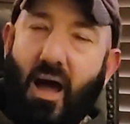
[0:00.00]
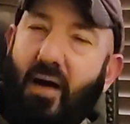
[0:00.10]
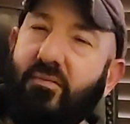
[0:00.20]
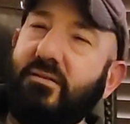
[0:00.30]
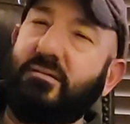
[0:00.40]

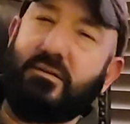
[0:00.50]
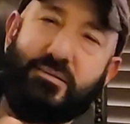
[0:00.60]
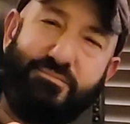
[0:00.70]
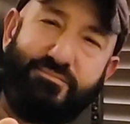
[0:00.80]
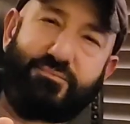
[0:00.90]

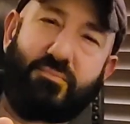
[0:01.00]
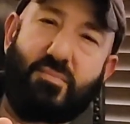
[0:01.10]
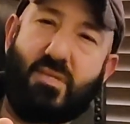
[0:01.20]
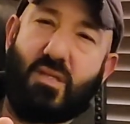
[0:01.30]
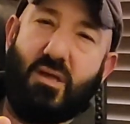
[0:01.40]
obviously,
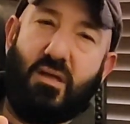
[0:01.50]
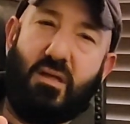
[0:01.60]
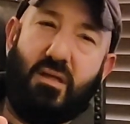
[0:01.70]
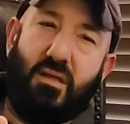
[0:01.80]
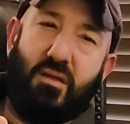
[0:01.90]

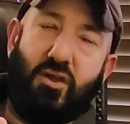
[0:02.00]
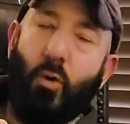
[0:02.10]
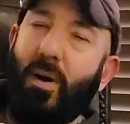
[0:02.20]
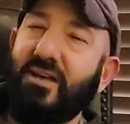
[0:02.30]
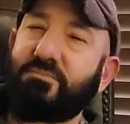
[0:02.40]

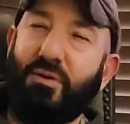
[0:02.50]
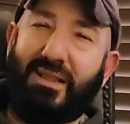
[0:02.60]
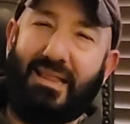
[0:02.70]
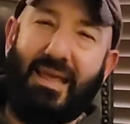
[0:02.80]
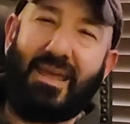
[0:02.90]
nobody's
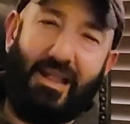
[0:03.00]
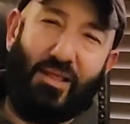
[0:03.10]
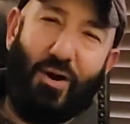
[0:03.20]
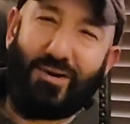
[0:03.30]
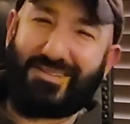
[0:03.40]
putting
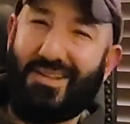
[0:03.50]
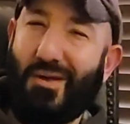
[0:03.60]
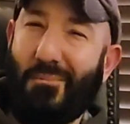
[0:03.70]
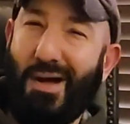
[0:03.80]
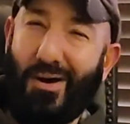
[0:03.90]
Lincoln logs in
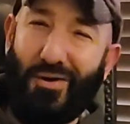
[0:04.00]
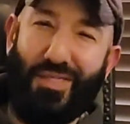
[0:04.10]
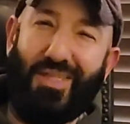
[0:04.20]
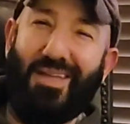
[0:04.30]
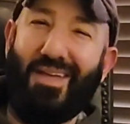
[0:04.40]
their
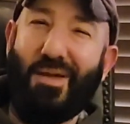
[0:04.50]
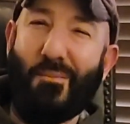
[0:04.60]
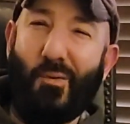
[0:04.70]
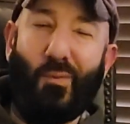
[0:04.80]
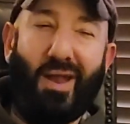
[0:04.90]
mouth.
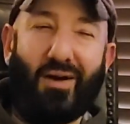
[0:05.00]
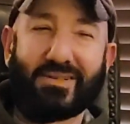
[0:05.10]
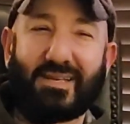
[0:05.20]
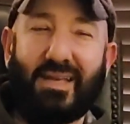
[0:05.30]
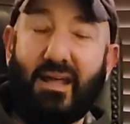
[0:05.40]
But when I
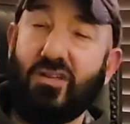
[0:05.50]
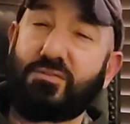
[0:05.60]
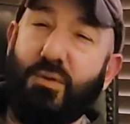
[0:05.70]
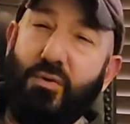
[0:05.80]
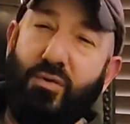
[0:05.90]
was a kid, I
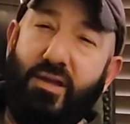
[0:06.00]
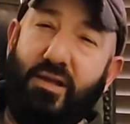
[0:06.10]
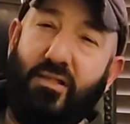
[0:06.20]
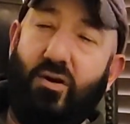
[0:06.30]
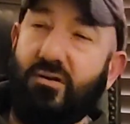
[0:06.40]
used to play with
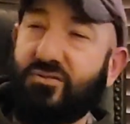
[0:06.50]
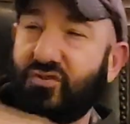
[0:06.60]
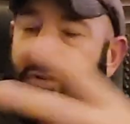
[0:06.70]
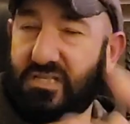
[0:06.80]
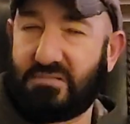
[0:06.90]
Lincoln logs.
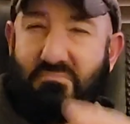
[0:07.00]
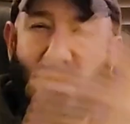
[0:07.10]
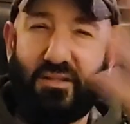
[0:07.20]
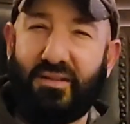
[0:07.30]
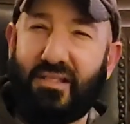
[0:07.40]
You're just
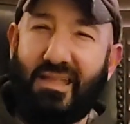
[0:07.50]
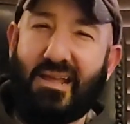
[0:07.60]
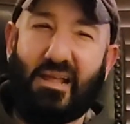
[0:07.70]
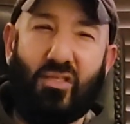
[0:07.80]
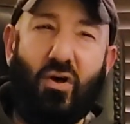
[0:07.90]
smelling the
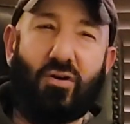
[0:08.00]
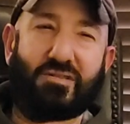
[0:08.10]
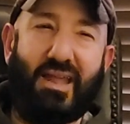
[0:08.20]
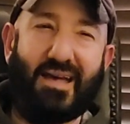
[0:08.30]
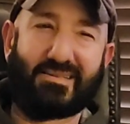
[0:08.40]
Lincoln
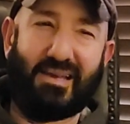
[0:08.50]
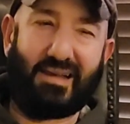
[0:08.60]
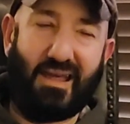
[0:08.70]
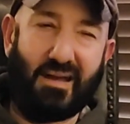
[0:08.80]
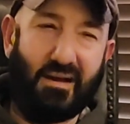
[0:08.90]
logs. It has
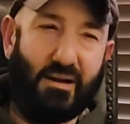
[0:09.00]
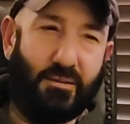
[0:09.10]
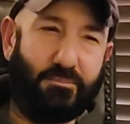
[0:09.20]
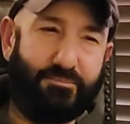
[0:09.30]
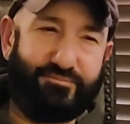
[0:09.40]
like
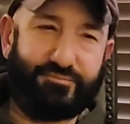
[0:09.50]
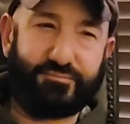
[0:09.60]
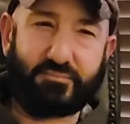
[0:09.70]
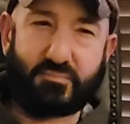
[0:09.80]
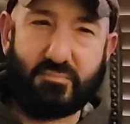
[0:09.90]
an
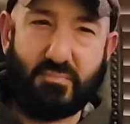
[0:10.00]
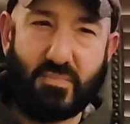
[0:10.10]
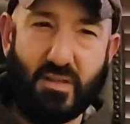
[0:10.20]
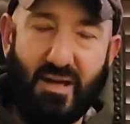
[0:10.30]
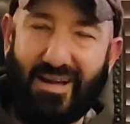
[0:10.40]

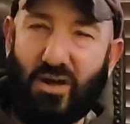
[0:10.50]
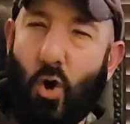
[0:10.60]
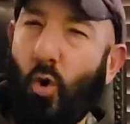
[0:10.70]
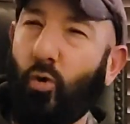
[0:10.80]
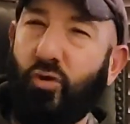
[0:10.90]

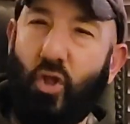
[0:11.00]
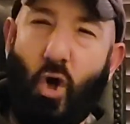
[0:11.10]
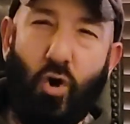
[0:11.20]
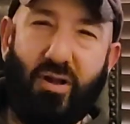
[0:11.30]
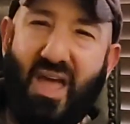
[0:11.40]
old
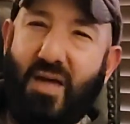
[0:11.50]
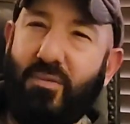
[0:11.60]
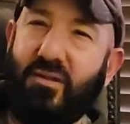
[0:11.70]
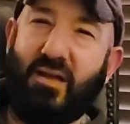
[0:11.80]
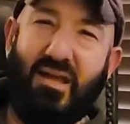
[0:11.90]
log
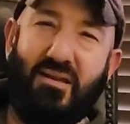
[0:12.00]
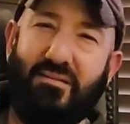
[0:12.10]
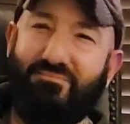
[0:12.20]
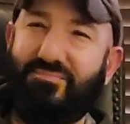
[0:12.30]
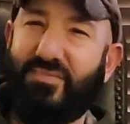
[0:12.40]
cabin kind
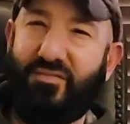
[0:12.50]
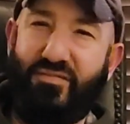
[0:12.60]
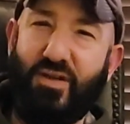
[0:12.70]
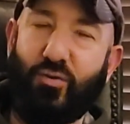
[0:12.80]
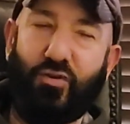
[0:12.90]
of
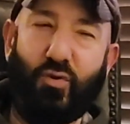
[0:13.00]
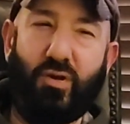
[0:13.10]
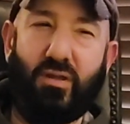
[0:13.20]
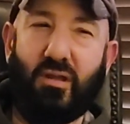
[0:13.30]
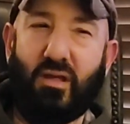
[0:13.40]
feel
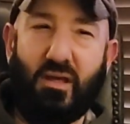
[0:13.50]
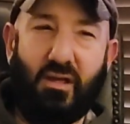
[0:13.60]
to it.